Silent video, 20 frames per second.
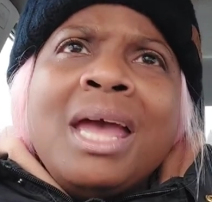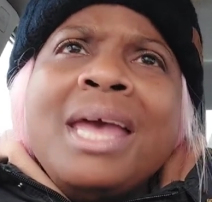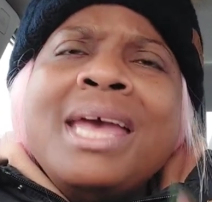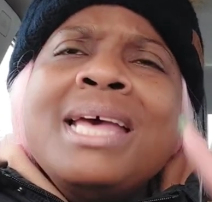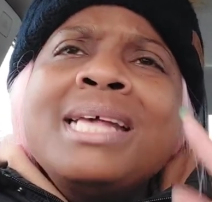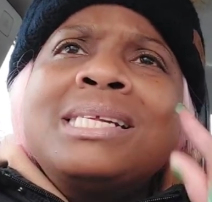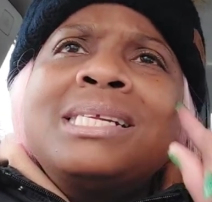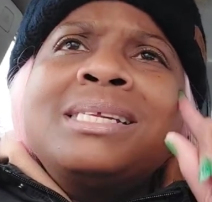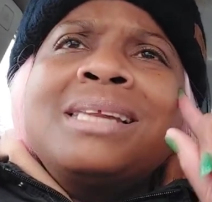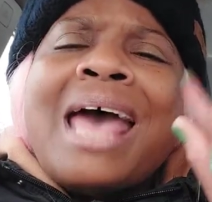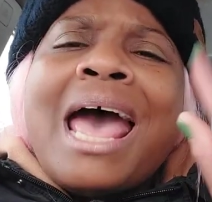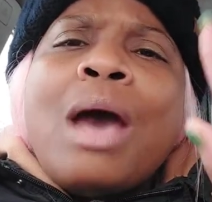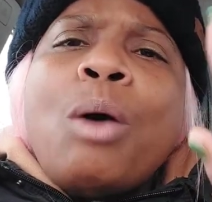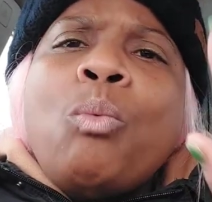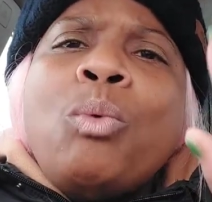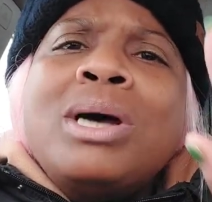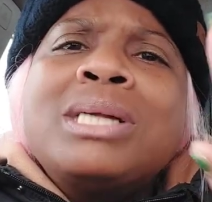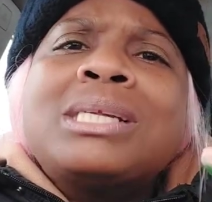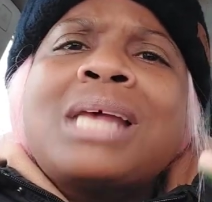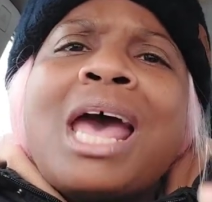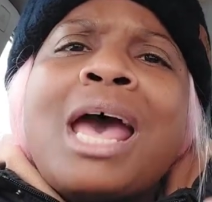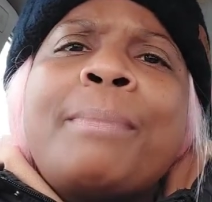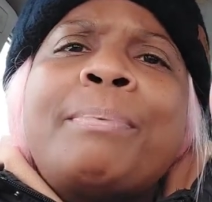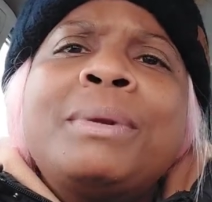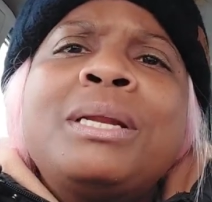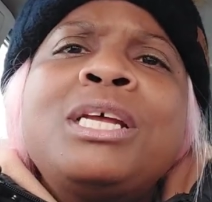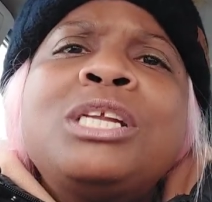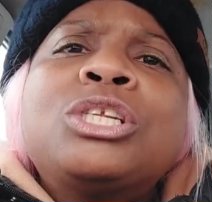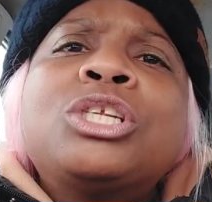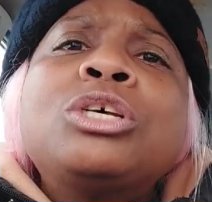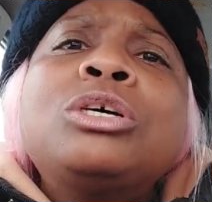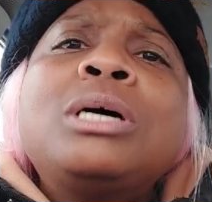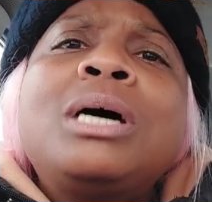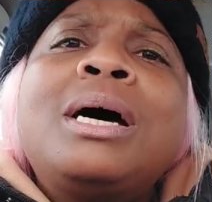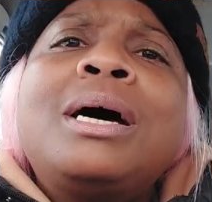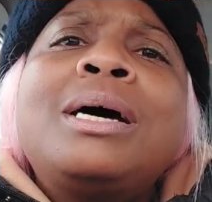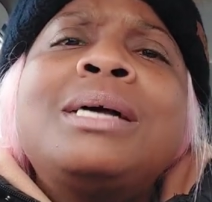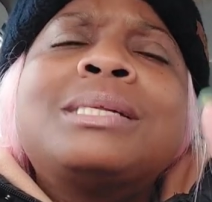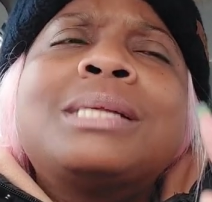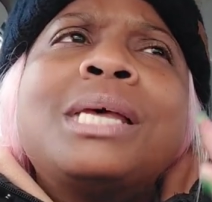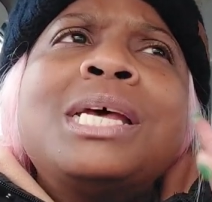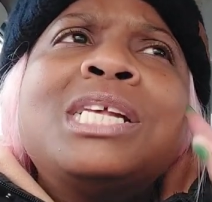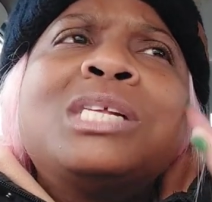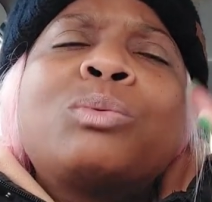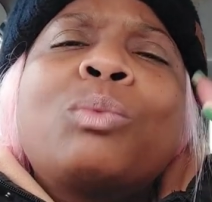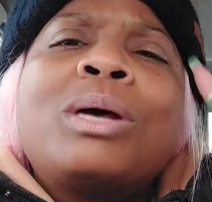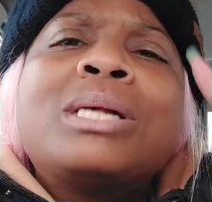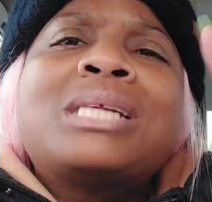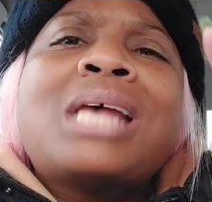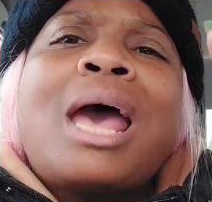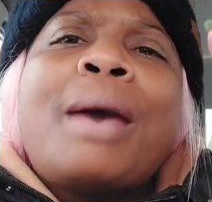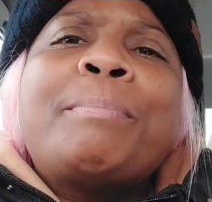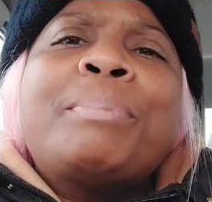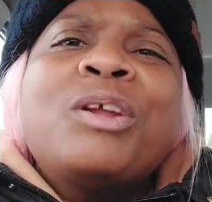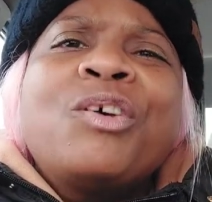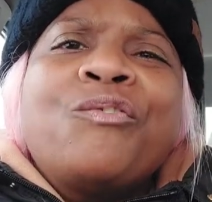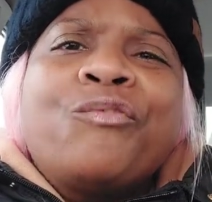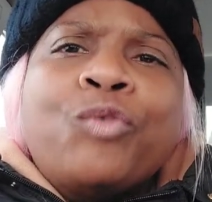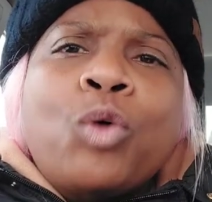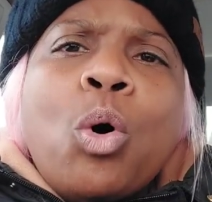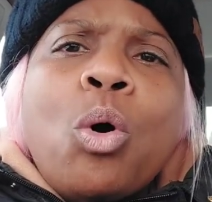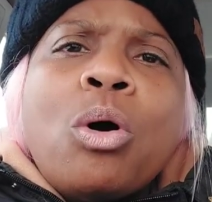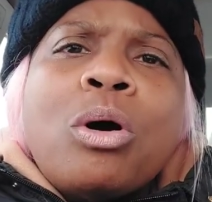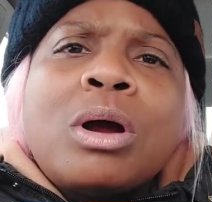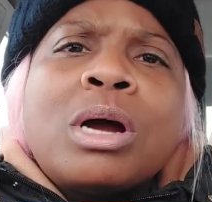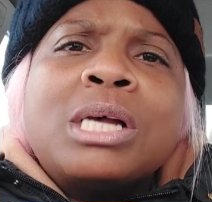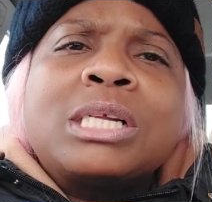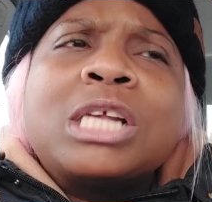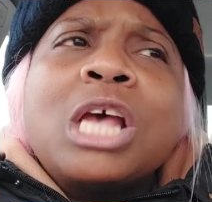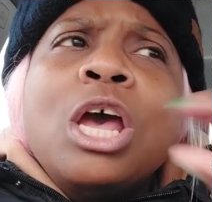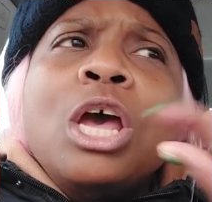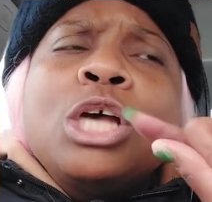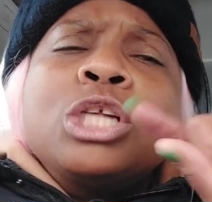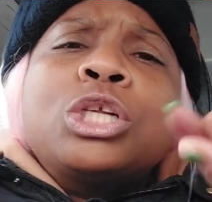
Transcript: It's not what's happening to us, it's what's happening for us.